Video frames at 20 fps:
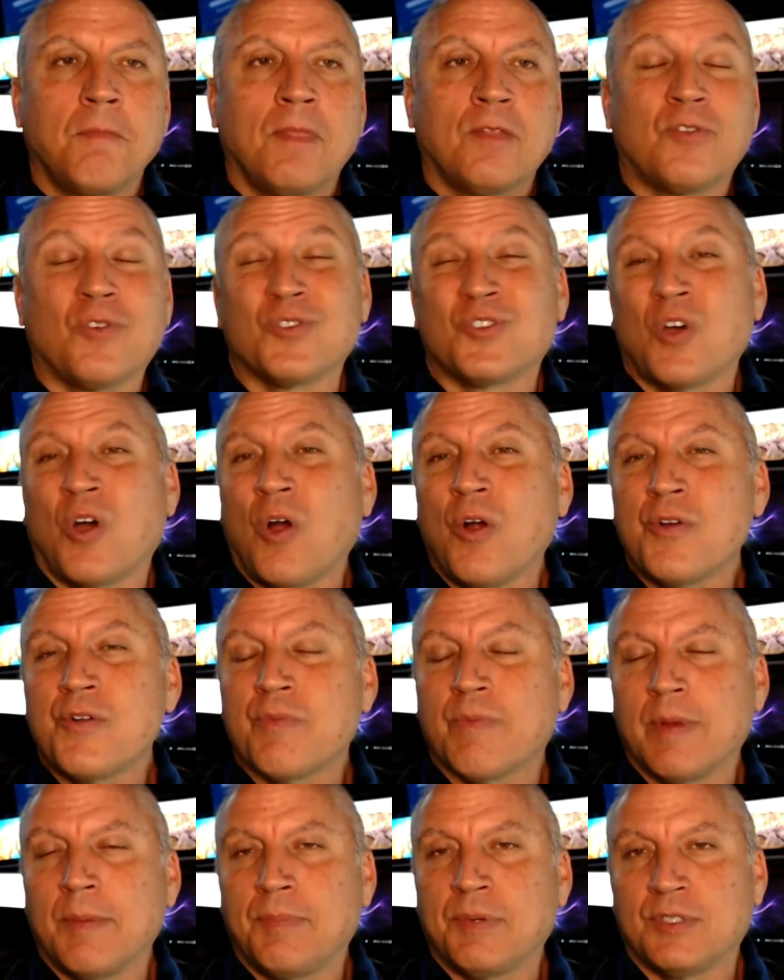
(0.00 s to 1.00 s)
So it's hard to
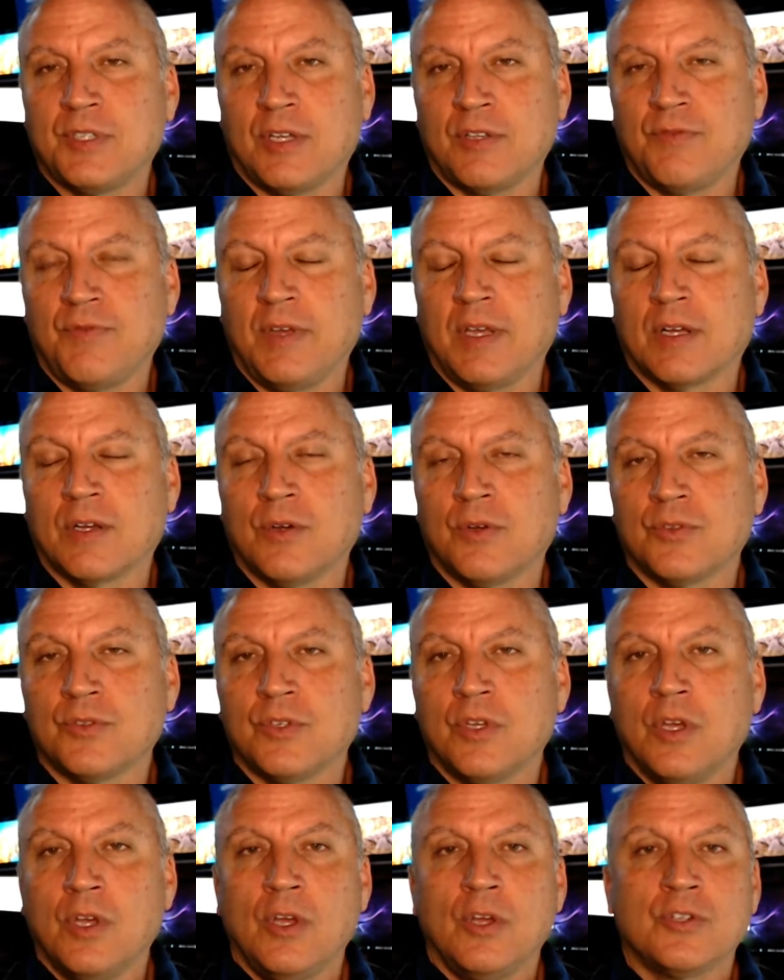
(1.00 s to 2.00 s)
repossess
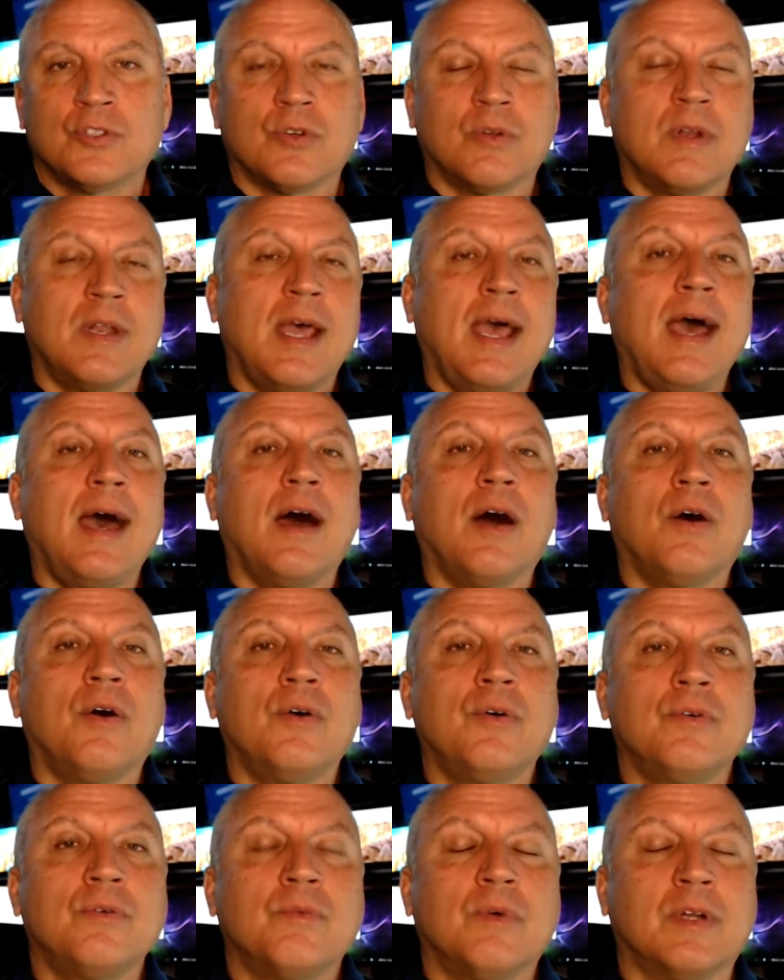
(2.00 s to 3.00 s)
vehicles. So
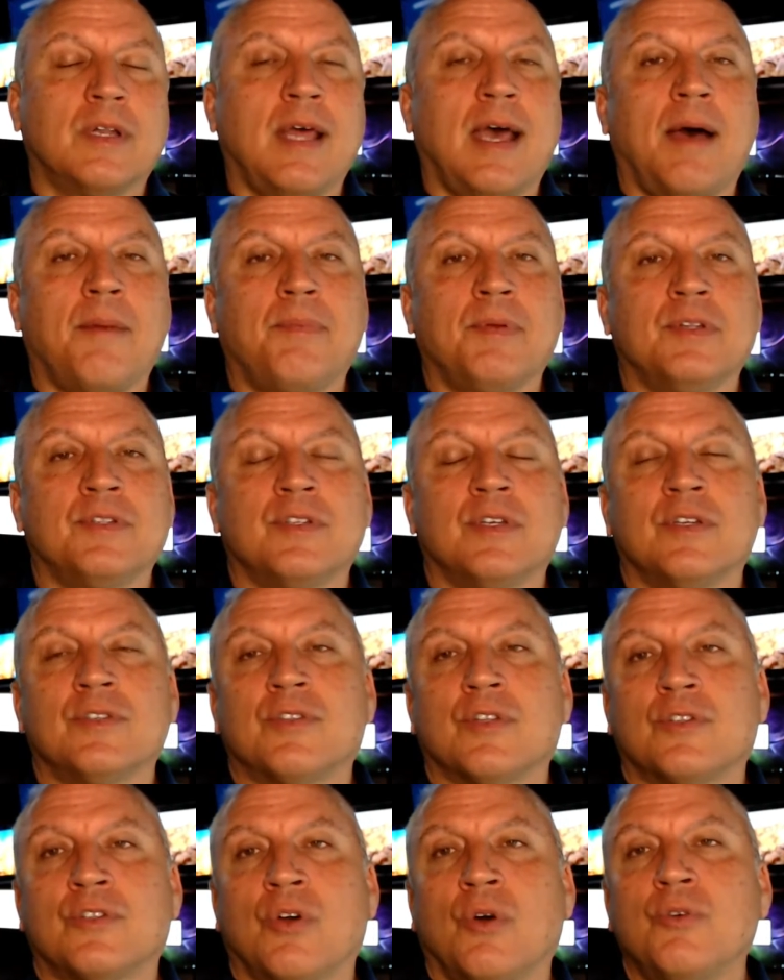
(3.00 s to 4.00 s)
now what happens is
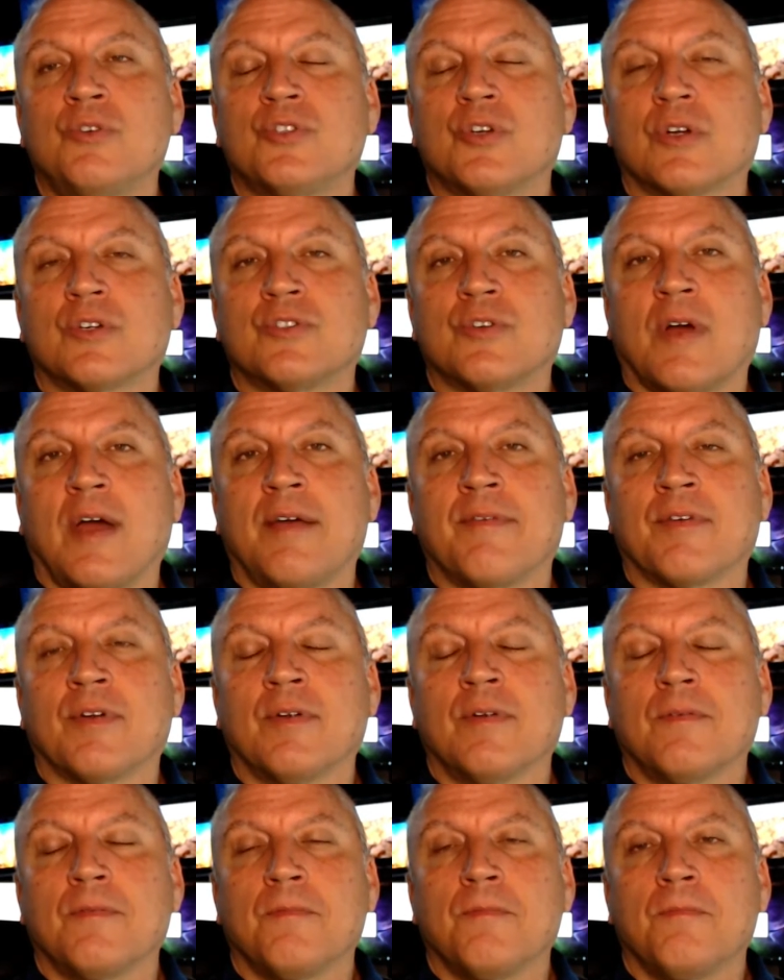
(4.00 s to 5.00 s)
the tow truck
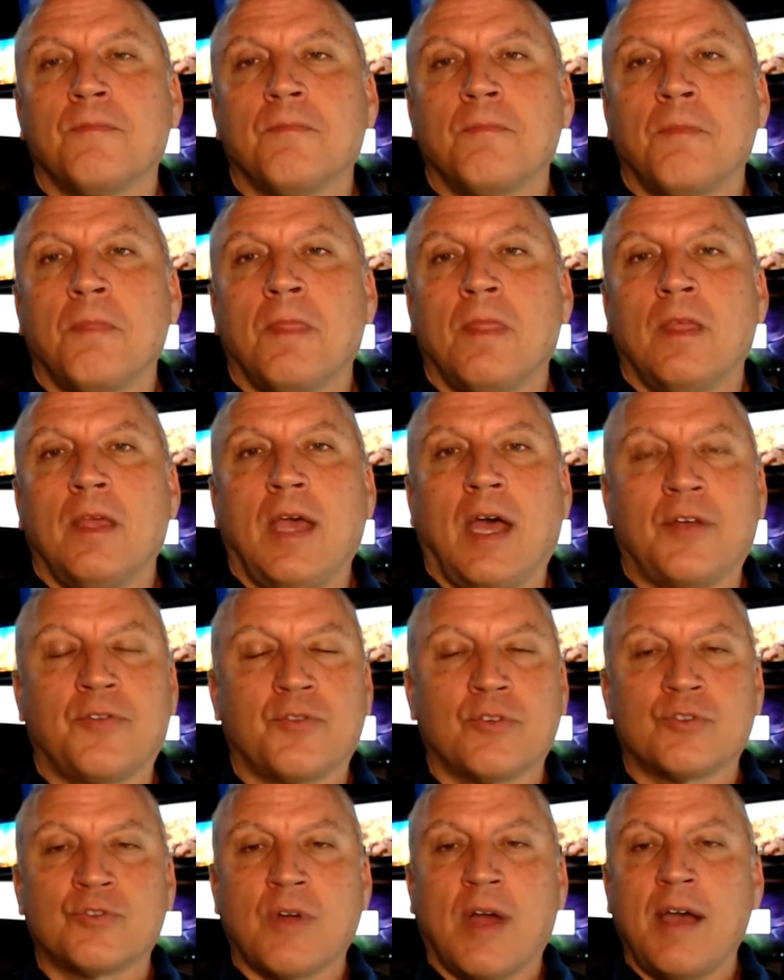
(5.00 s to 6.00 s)
driver, as
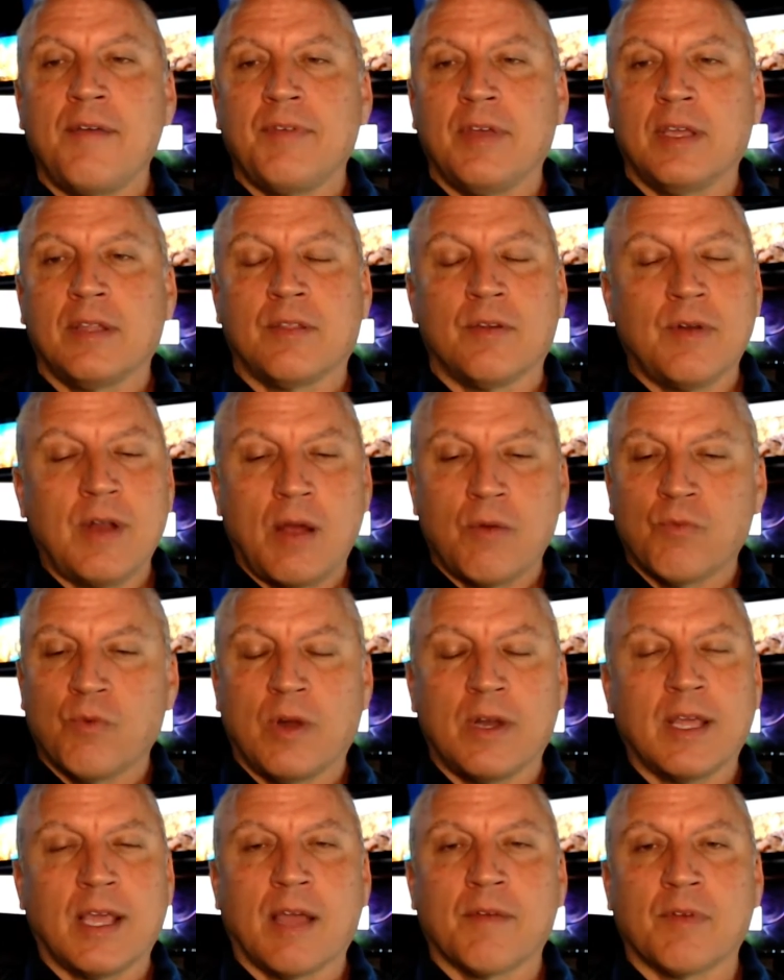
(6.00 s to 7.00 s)
they're driving, they're not running every